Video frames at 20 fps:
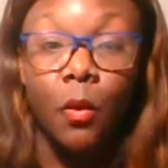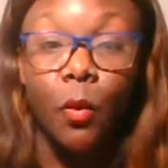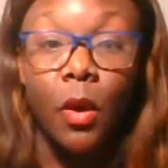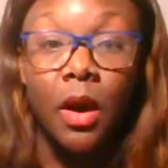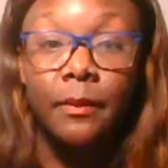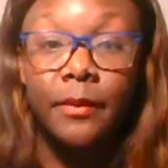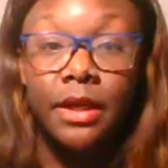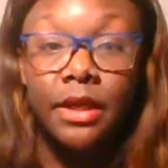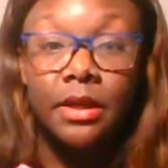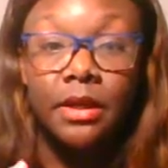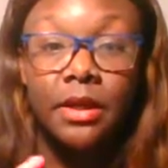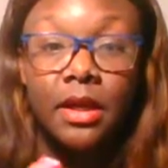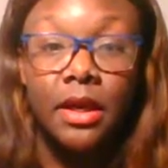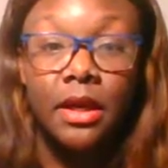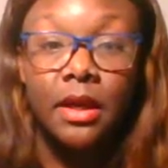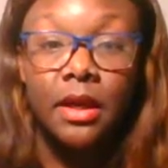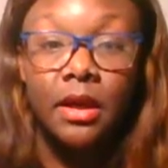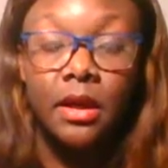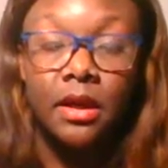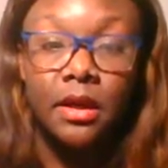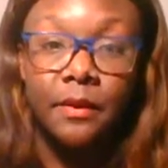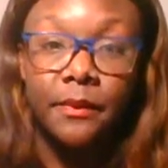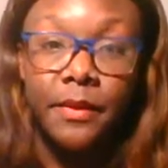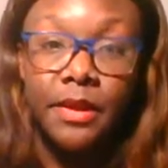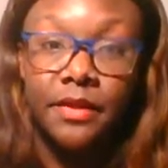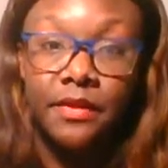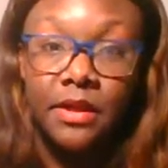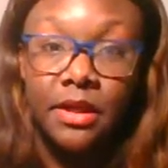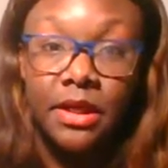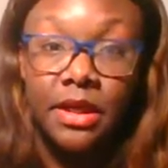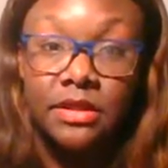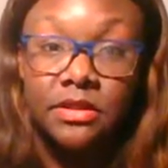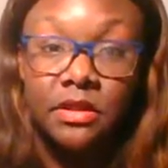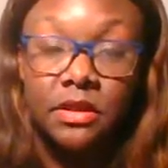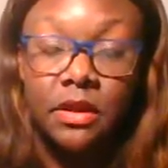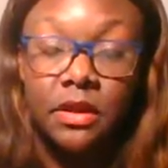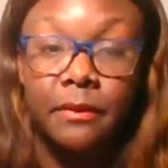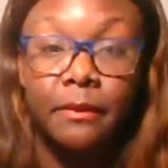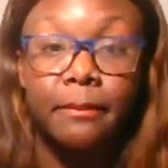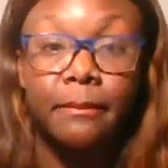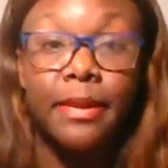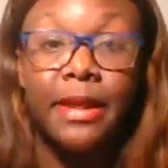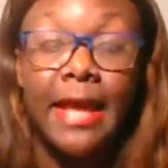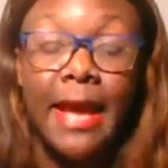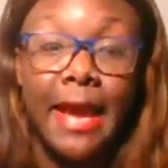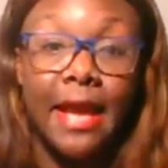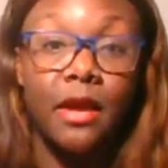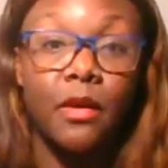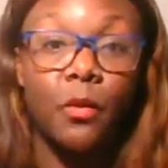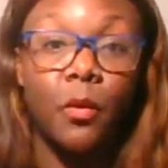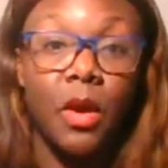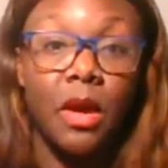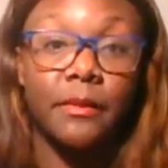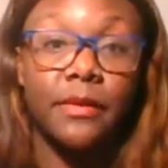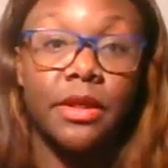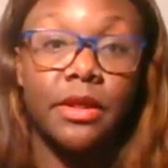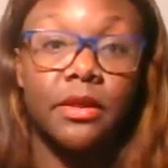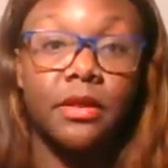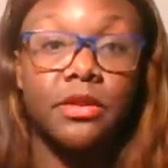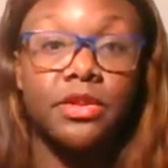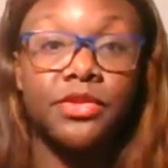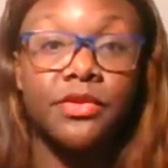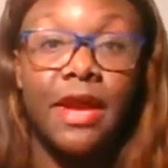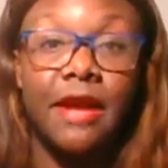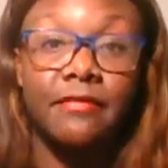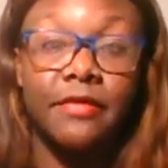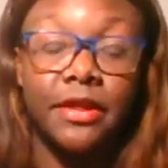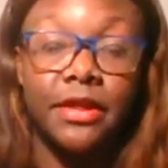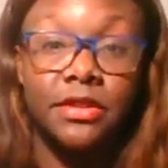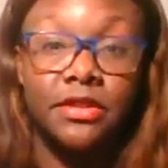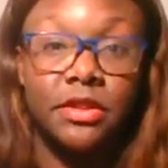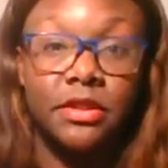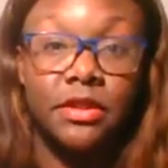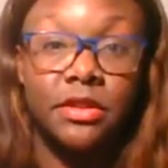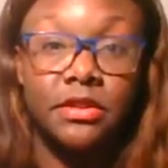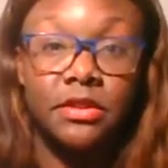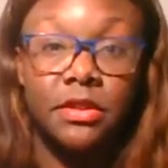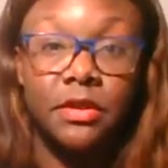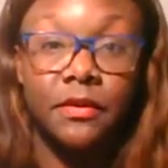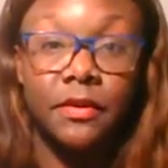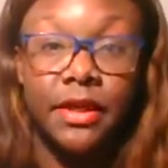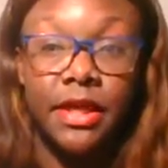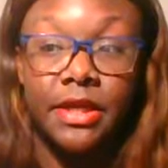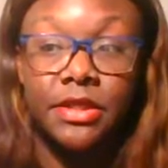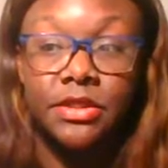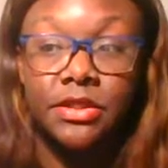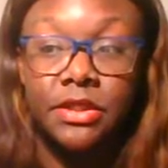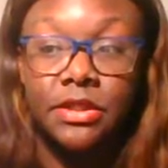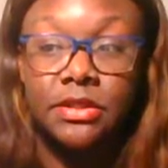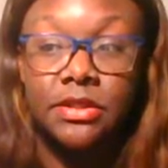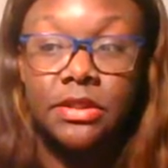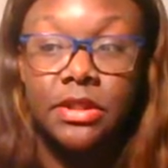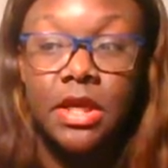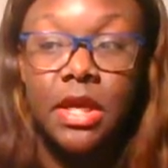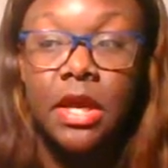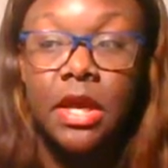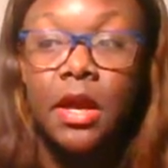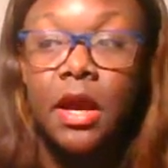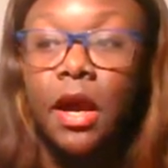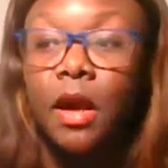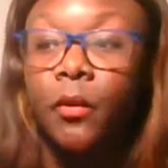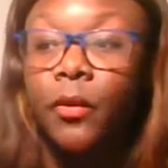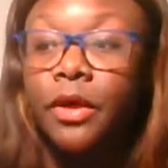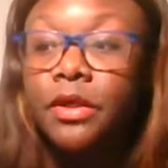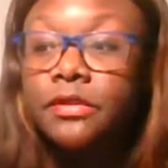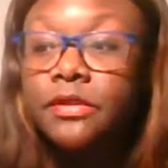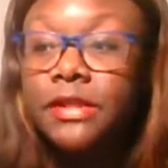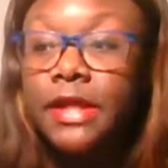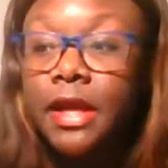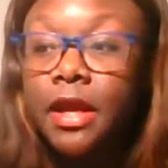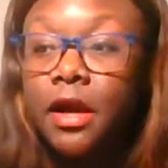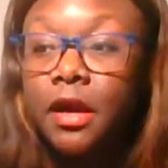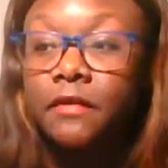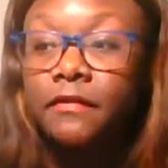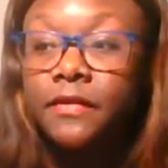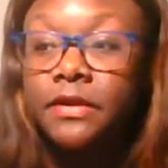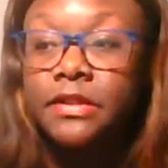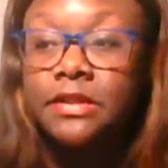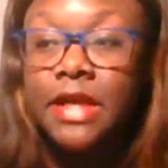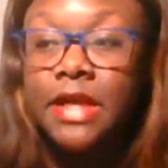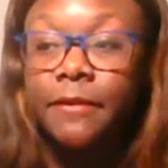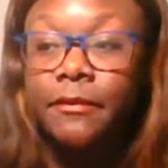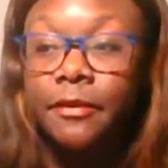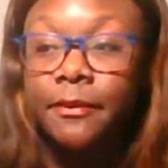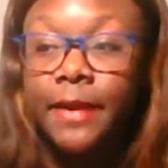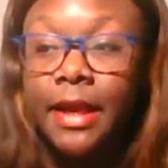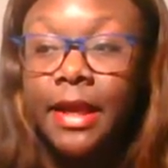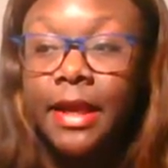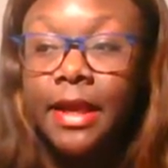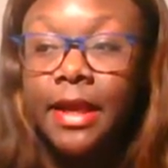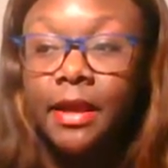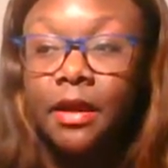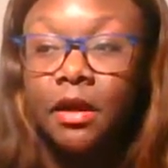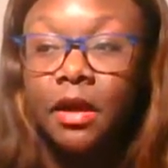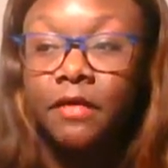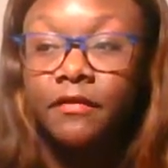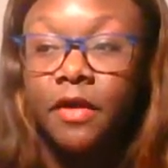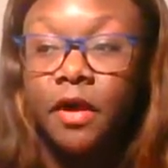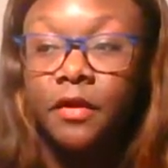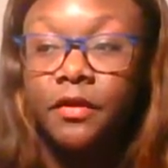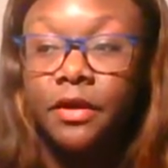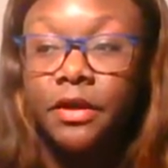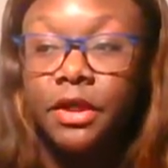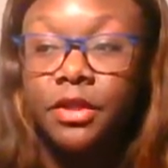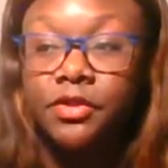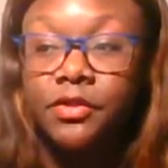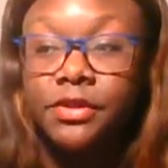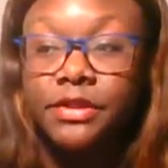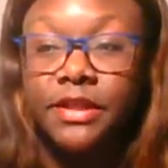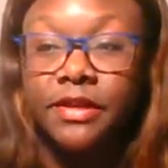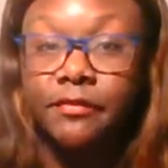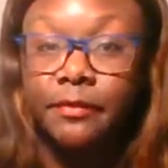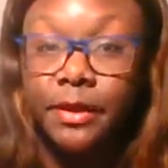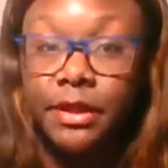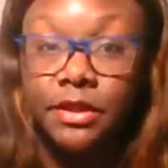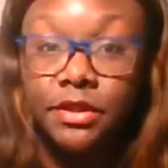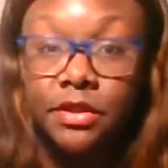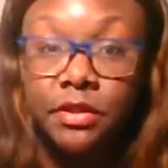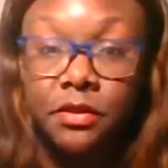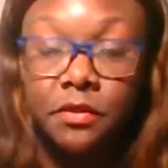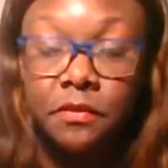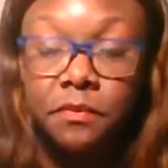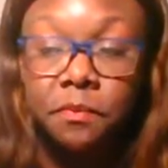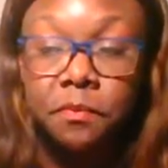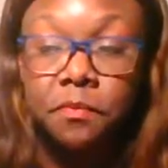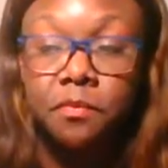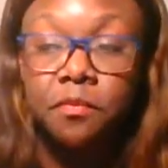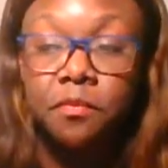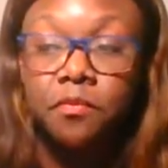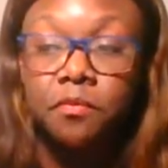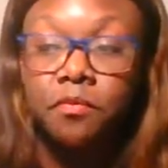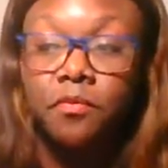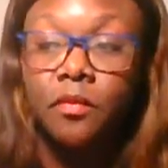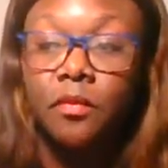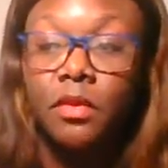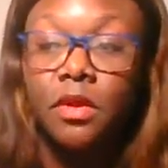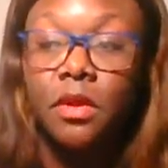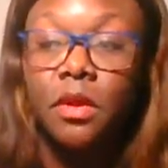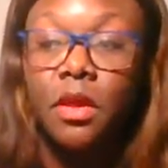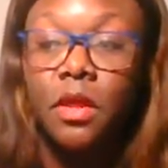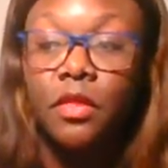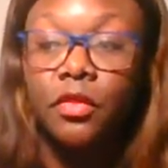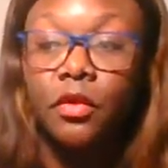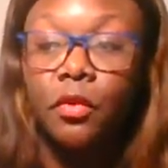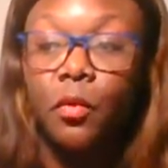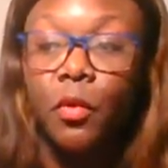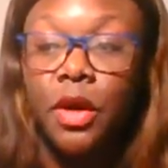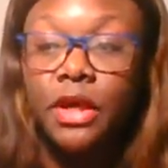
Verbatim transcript: woman um, and then as a black woman traveling to these locations. I will say off the top of my head, out of all the countries I've been to, the